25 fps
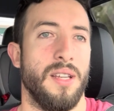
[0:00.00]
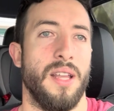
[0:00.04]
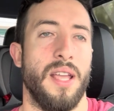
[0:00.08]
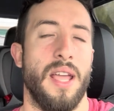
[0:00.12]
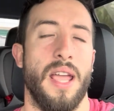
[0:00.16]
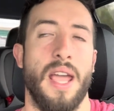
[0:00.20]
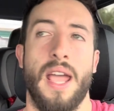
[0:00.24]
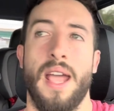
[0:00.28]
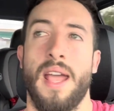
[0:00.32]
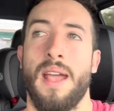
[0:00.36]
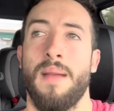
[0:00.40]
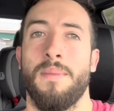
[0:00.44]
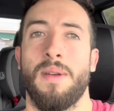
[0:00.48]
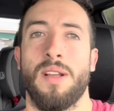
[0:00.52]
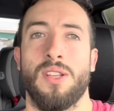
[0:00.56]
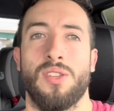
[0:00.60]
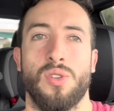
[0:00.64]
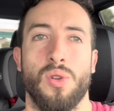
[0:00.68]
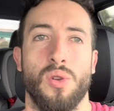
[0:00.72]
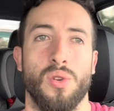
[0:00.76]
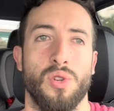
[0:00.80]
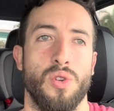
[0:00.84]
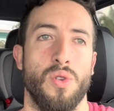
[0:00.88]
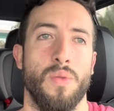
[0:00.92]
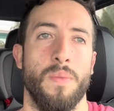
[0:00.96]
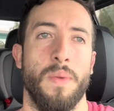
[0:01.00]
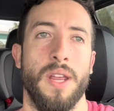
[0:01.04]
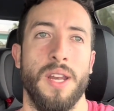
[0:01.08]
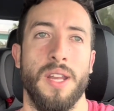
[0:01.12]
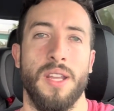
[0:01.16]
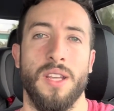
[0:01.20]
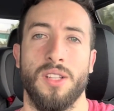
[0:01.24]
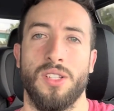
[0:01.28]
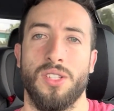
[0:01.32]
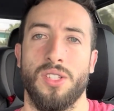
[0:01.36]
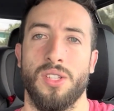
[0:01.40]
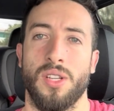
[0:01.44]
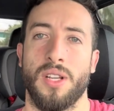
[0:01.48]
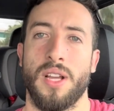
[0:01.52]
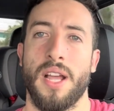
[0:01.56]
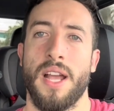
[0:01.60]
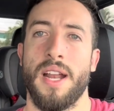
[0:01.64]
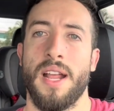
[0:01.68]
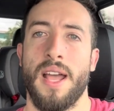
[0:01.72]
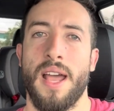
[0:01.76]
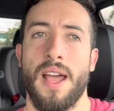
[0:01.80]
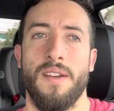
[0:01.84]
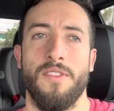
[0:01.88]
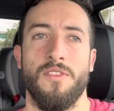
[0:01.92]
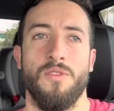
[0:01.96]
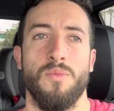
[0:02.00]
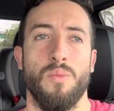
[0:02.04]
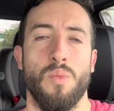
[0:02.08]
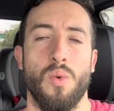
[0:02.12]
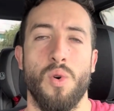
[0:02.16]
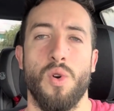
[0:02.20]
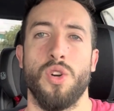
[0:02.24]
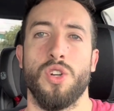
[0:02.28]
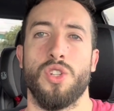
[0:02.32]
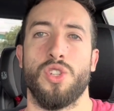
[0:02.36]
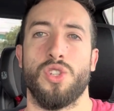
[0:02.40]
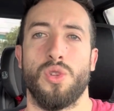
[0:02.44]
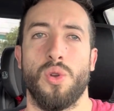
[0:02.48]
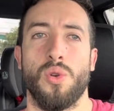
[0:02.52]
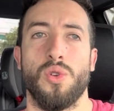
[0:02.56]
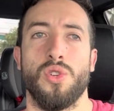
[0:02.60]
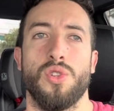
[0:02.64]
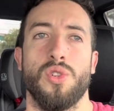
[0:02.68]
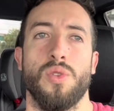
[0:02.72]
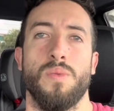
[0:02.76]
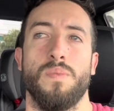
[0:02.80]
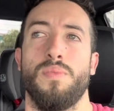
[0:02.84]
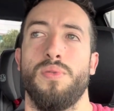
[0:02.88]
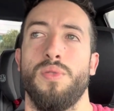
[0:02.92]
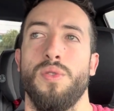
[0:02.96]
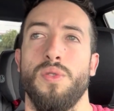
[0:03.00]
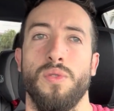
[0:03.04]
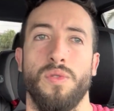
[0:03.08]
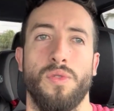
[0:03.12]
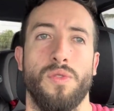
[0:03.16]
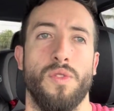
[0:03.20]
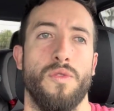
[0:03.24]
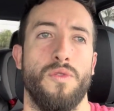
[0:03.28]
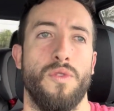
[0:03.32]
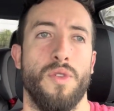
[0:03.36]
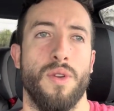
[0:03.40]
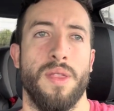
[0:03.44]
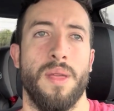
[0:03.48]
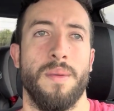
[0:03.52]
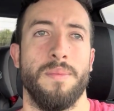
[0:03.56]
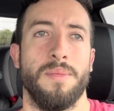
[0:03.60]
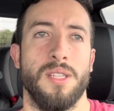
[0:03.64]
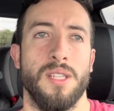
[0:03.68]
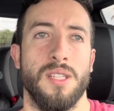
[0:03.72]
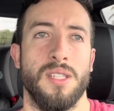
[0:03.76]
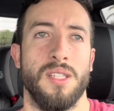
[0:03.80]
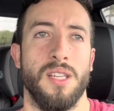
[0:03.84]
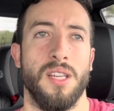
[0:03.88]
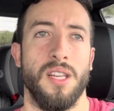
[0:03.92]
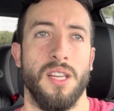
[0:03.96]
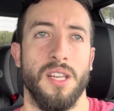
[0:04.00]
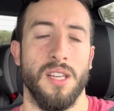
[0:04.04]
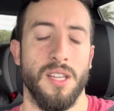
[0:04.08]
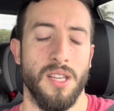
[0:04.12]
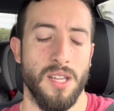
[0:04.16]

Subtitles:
and my social media to kind of have more social proof for them to see.